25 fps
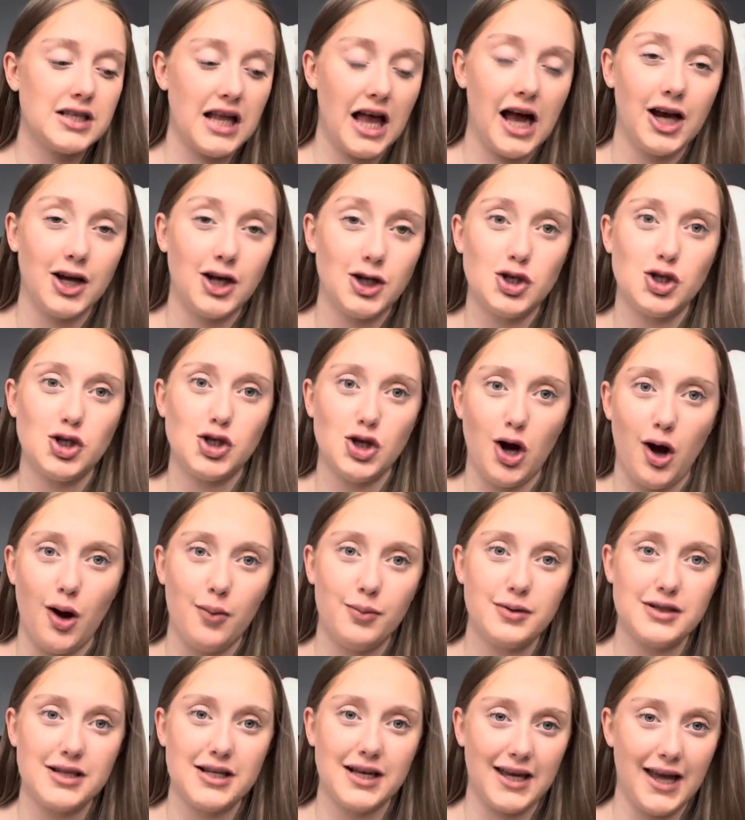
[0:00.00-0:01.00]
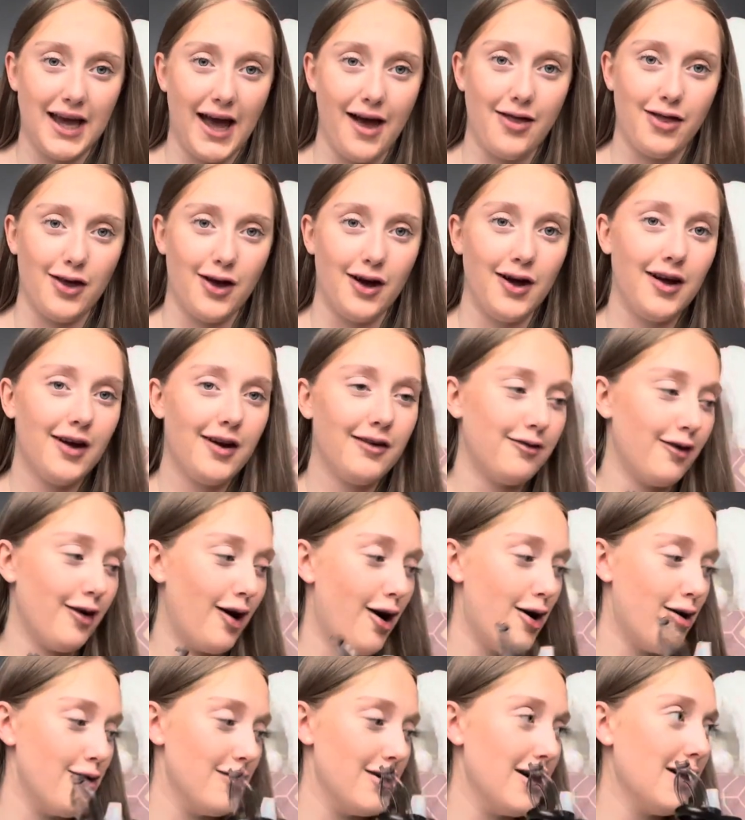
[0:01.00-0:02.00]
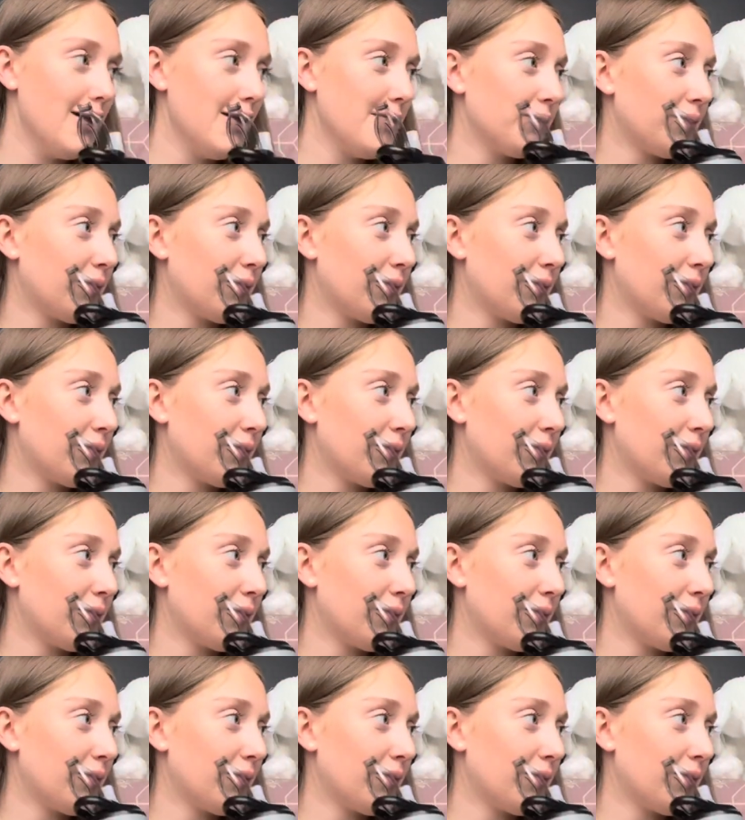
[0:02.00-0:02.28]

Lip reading: like shop together for her.